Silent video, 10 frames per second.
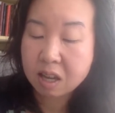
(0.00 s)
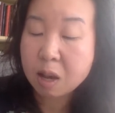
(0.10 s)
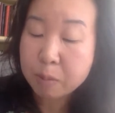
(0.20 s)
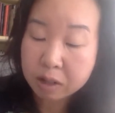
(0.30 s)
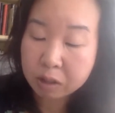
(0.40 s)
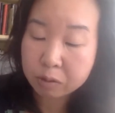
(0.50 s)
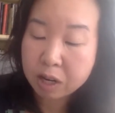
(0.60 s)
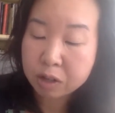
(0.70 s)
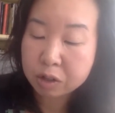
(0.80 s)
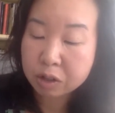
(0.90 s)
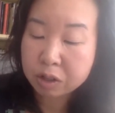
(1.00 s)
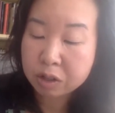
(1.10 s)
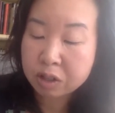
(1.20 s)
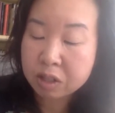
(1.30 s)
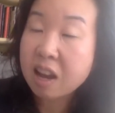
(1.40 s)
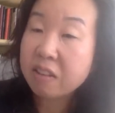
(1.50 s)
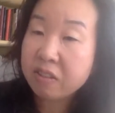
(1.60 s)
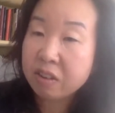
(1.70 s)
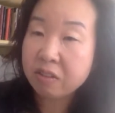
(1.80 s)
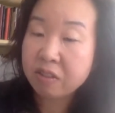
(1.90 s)
Among the rangers, I
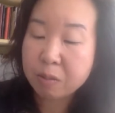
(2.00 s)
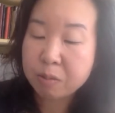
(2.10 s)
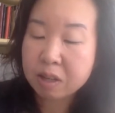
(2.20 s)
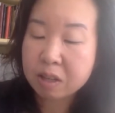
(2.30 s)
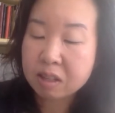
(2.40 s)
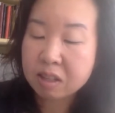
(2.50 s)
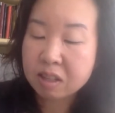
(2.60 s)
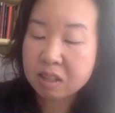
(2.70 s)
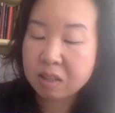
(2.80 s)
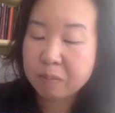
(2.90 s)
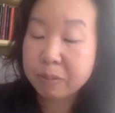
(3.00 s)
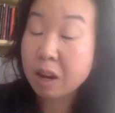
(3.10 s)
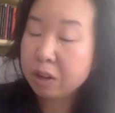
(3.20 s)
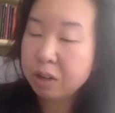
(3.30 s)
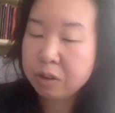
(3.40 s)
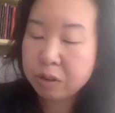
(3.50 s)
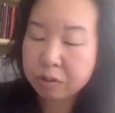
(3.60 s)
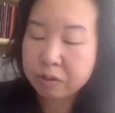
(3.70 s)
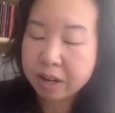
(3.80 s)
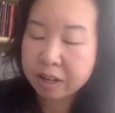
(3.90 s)
feel famous. Are you the
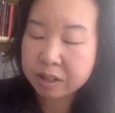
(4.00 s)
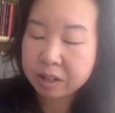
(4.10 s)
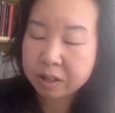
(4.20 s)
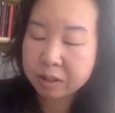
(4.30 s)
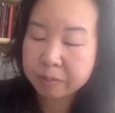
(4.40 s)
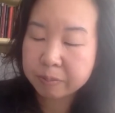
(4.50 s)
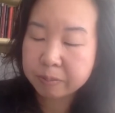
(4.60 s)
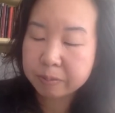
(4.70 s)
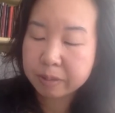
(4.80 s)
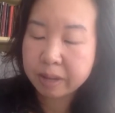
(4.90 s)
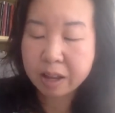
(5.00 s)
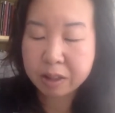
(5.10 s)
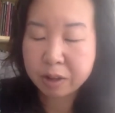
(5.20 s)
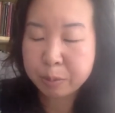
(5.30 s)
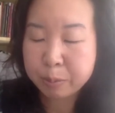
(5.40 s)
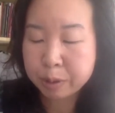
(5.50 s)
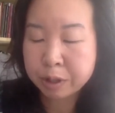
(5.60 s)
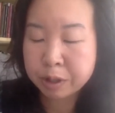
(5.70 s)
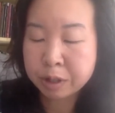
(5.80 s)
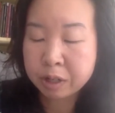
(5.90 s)
writer? Hello,
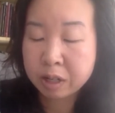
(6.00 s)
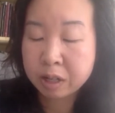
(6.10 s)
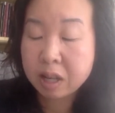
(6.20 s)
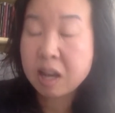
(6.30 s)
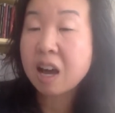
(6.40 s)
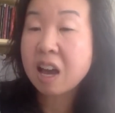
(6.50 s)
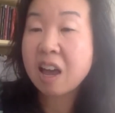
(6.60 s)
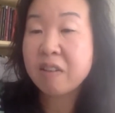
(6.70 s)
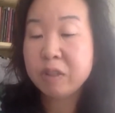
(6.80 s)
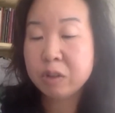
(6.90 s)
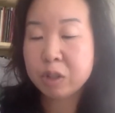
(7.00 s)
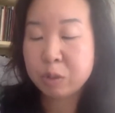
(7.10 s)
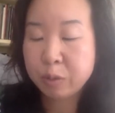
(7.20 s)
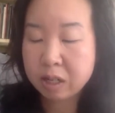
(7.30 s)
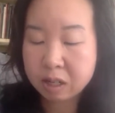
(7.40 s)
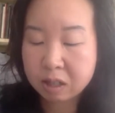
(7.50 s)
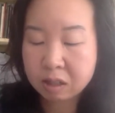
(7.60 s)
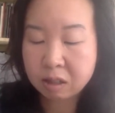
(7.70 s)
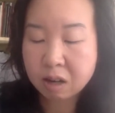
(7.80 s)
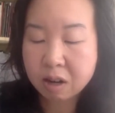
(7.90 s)
bird. I have no
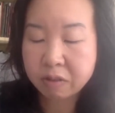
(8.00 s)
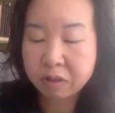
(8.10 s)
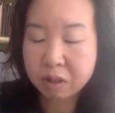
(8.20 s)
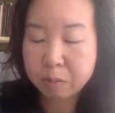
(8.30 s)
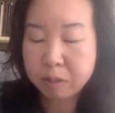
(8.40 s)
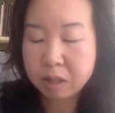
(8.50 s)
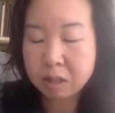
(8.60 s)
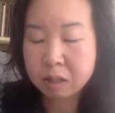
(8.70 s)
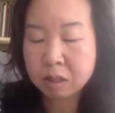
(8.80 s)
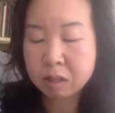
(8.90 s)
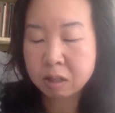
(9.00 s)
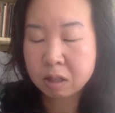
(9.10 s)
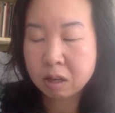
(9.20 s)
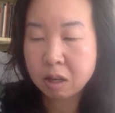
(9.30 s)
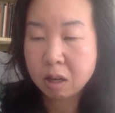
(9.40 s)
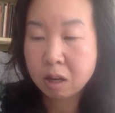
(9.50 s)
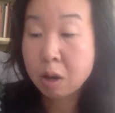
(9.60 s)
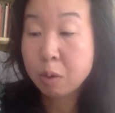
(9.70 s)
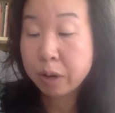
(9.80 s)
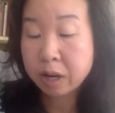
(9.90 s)
sweetness to offer the bees.
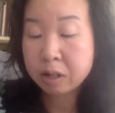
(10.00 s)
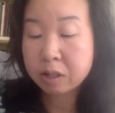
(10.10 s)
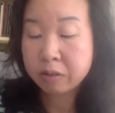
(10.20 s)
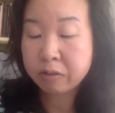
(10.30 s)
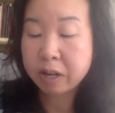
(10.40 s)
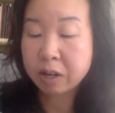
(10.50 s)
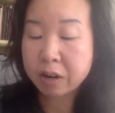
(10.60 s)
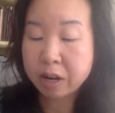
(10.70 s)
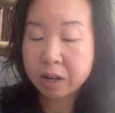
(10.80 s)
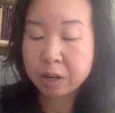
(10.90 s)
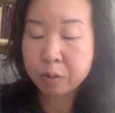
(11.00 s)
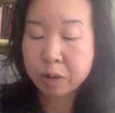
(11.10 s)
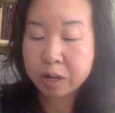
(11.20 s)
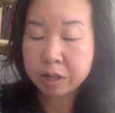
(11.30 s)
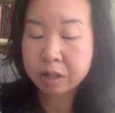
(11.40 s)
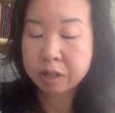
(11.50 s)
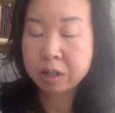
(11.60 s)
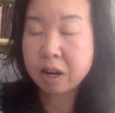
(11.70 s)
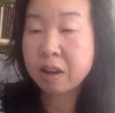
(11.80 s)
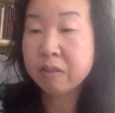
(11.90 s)
Where did Frank O'Hara
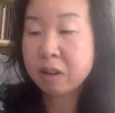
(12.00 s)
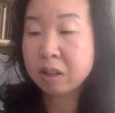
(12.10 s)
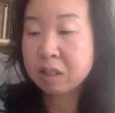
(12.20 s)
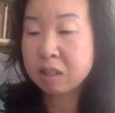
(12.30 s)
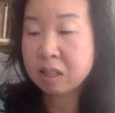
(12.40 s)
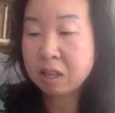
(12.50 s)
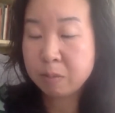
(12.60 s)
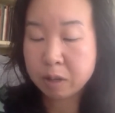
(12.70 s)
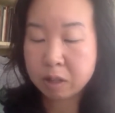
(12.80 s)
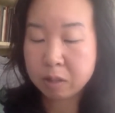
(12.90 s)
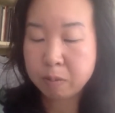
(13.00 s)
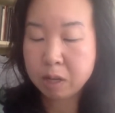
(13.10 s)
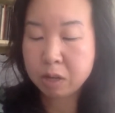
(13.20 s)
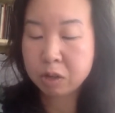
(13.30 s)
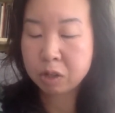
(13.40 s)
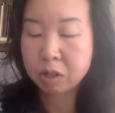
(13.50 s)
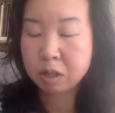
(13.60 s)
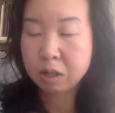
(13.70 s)
wander and fall asleep on the beach?